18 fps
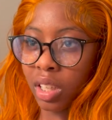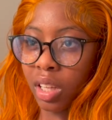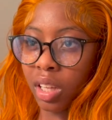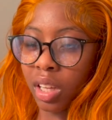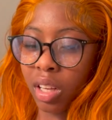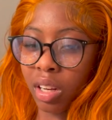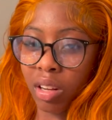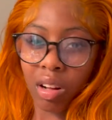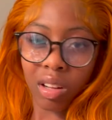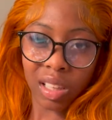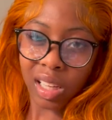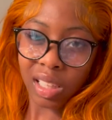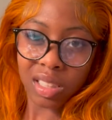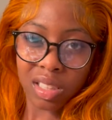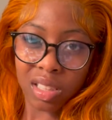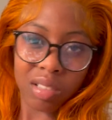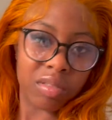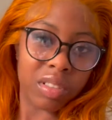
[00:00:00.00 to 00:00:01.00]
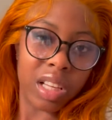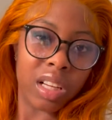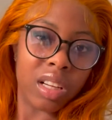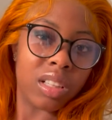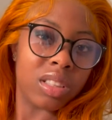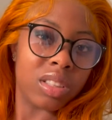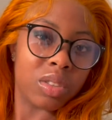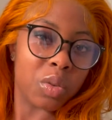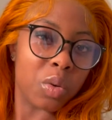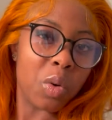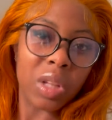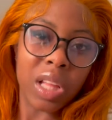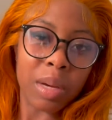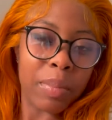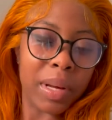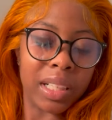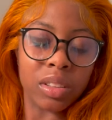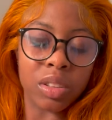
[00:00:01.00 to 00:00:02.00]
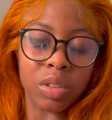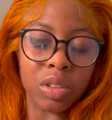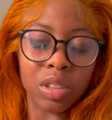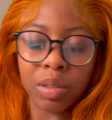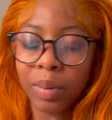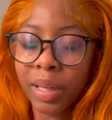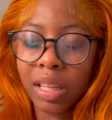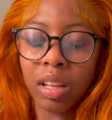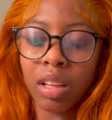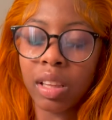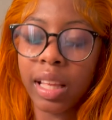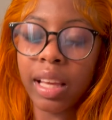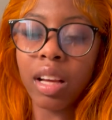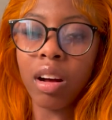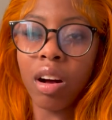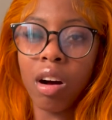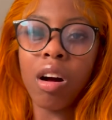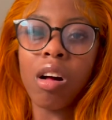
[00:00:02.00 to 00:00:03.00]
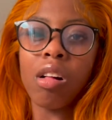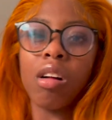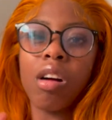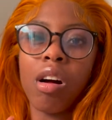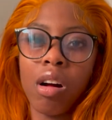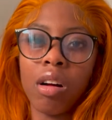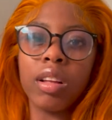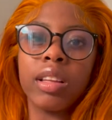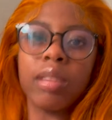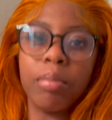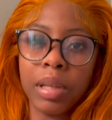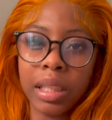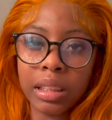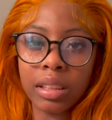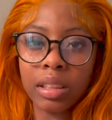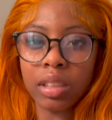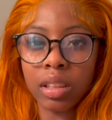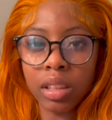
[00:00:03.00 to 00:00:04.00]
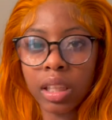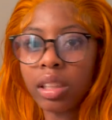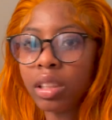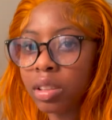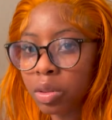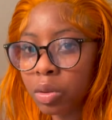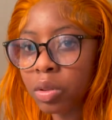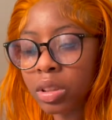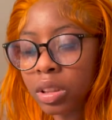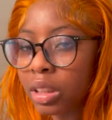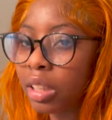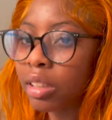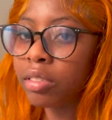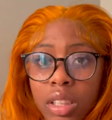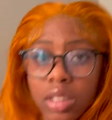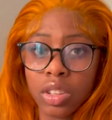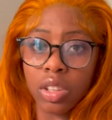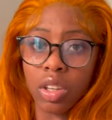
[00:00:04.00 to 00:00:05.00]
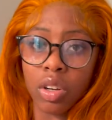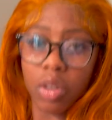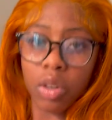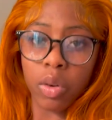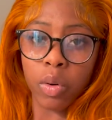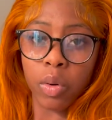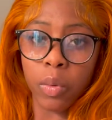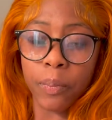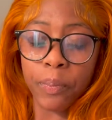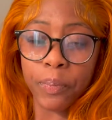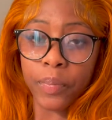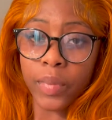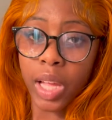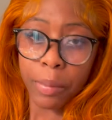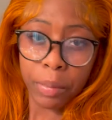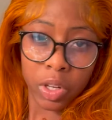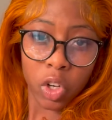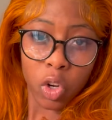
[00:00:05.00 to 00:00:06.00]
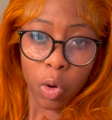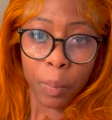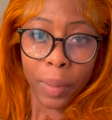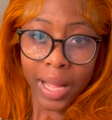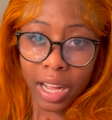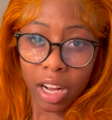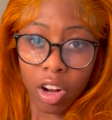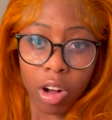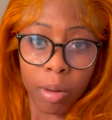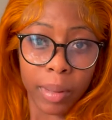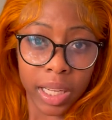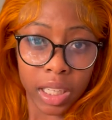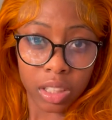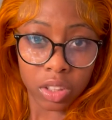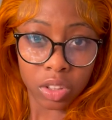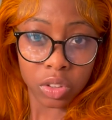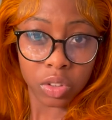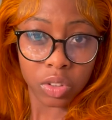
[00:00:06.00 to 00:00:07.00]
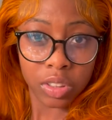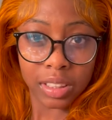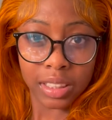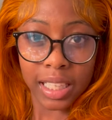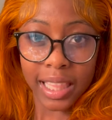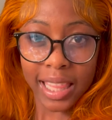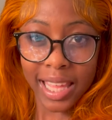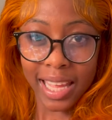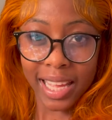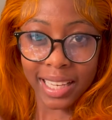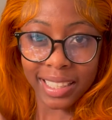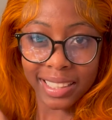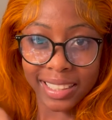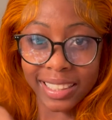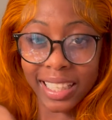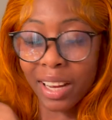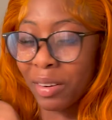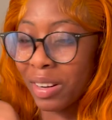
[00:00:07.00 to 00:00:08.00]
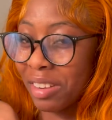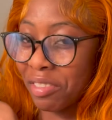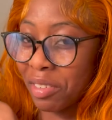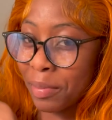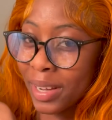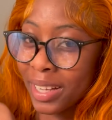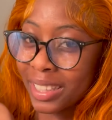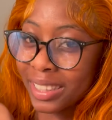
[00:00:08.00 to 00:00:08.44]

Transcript: and all that stuff like school like pencils like all all the basic like school stuff so i'm gonna go pack all my clothes and then get ready for bed